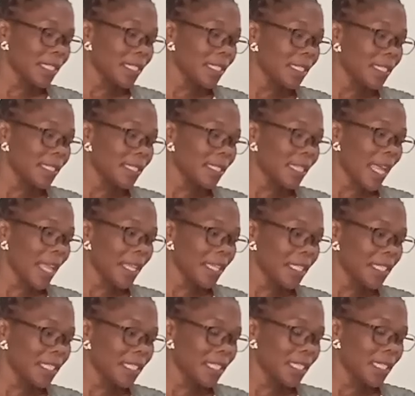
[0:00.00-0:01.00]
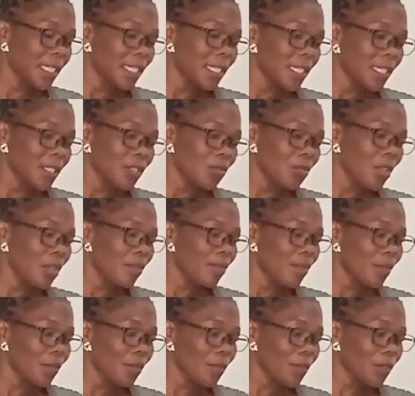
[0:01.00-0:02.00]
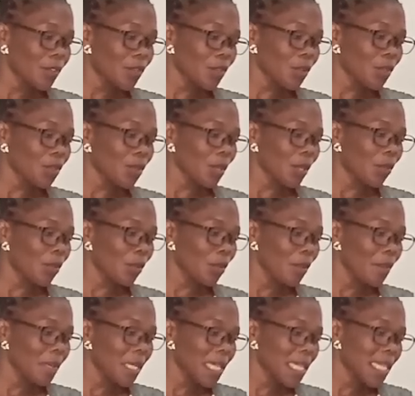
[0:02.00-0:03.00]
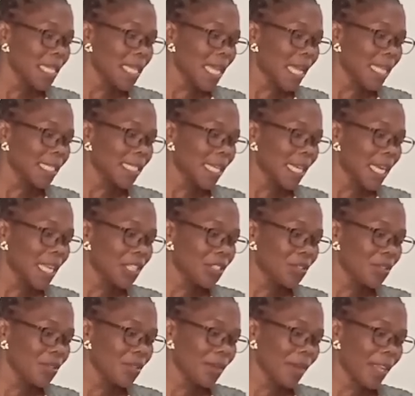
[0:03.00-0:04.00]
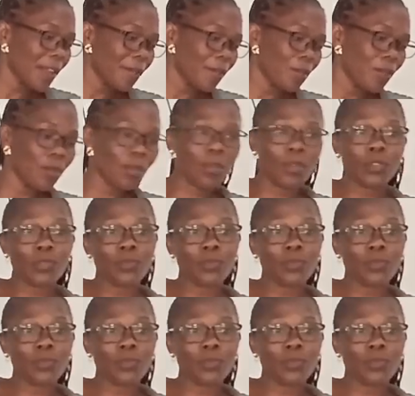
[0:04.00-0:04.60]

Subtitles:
designed to improve socio-economic and cultural life for rural